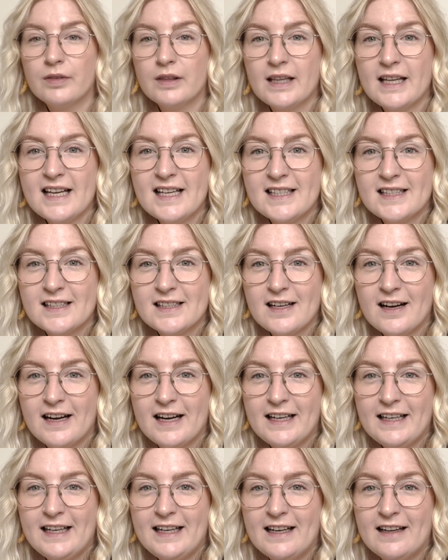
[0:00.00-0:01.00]
This
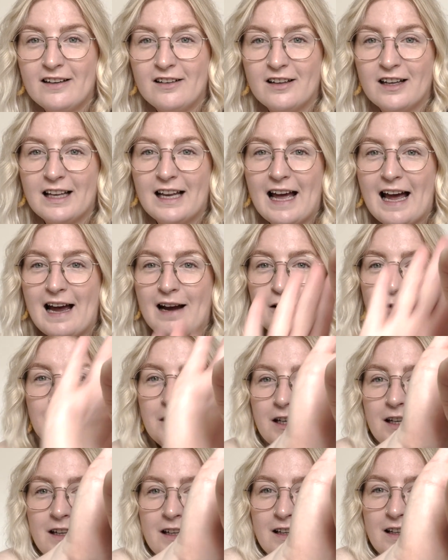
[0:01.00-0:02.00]
tiny little cloud,
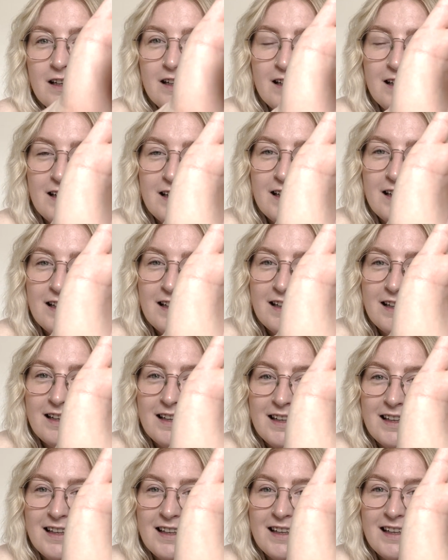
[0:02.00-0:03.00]

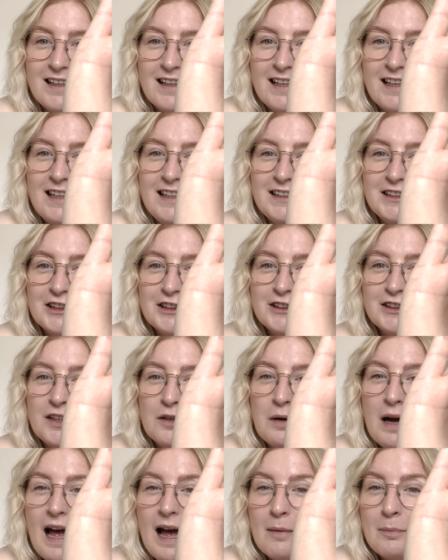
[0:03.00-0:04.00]
and he's just so
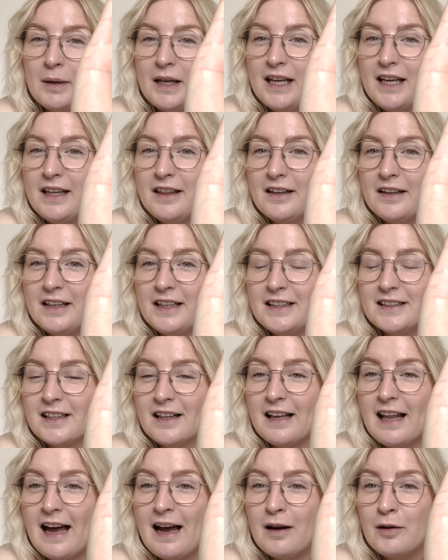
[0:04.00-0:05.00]
happy that he's a
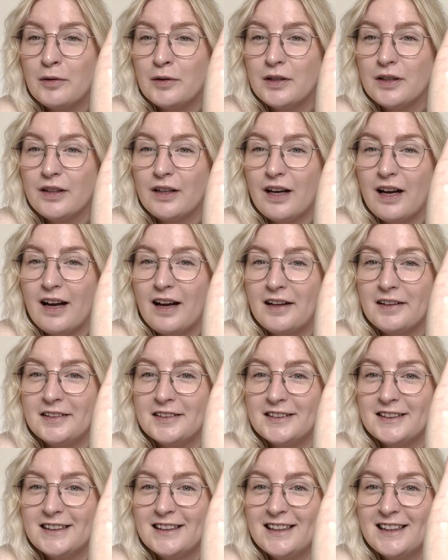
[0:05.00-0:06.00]
cloud,
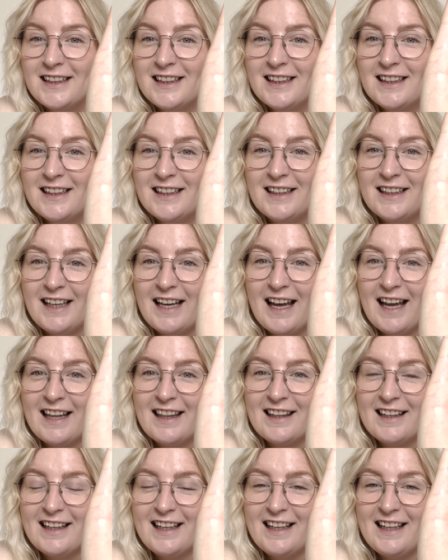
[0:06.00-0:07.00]
and yeah,
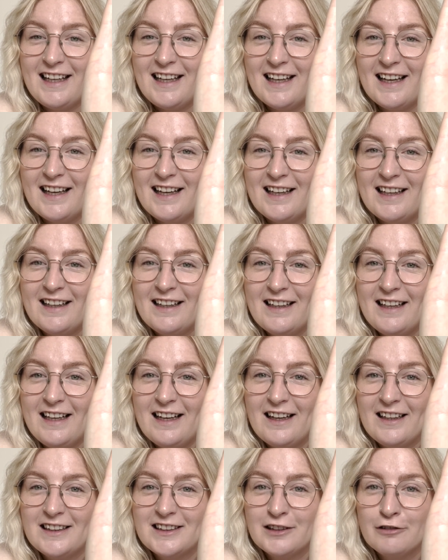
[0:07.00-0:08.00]
that he
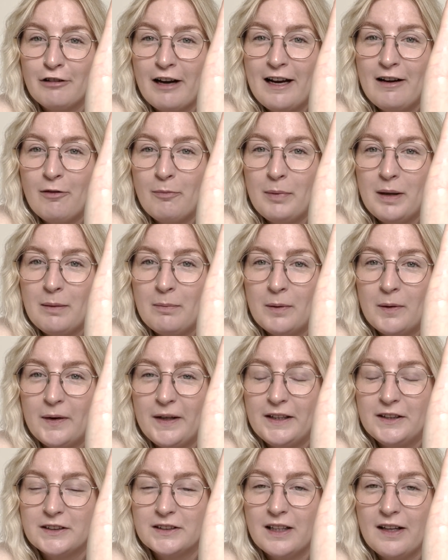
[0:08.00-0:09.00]
likes to rain on people. He
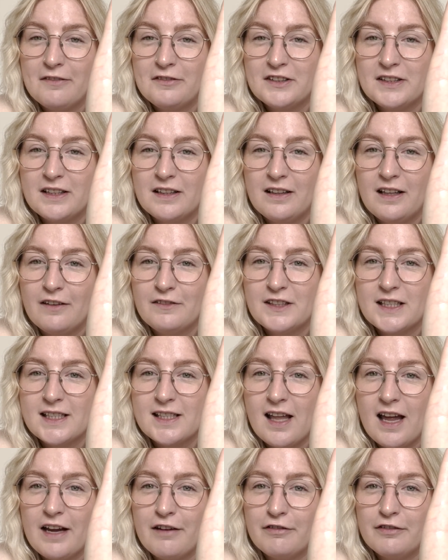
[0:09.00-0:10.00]
just loves his
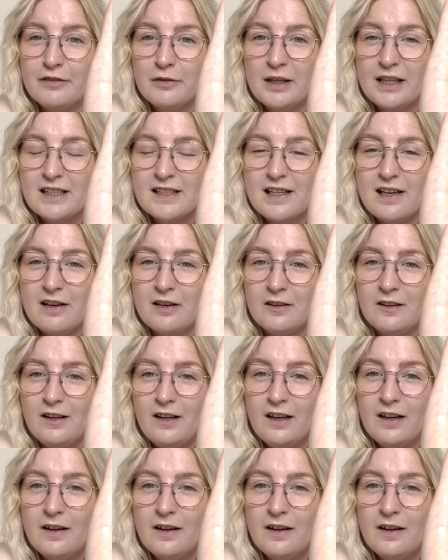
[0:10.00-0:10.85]
life with his little